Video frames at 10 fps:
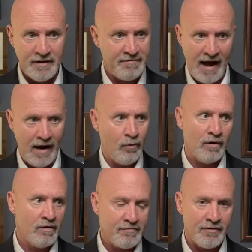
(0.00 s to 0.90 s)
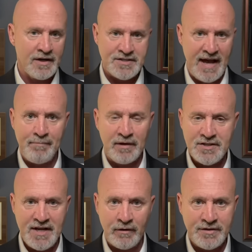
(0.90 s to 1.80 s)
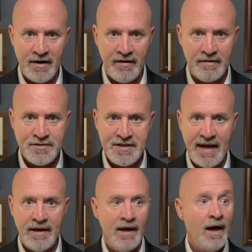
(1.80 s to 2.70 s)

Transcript: if I were, for example, a Secretary of State,